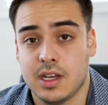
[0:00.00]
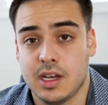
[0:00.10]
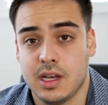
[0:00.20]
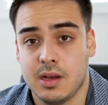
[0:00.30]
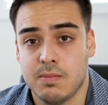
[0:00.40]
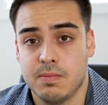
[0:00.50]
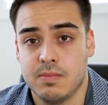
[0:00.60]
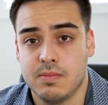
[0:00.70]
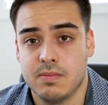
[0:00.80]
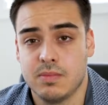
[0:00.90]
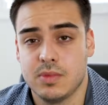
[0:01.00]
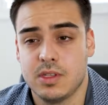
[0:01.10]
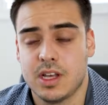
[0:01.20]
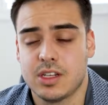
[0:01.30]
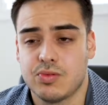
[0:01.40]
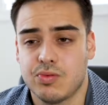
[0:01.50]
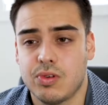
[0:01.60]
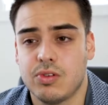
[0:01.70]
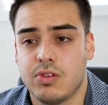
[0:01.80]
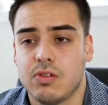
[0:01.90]
That's
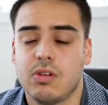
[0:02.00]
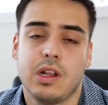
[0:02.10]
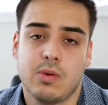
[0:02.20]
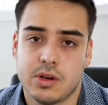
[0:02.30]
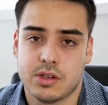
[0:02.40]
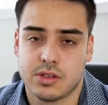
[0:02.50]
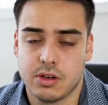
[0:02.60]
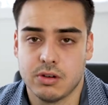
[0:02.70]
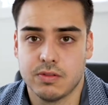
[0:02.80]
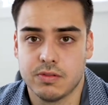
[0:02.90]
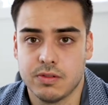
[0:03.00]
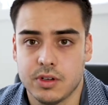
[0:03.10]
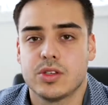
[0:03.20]
what you really want to solve.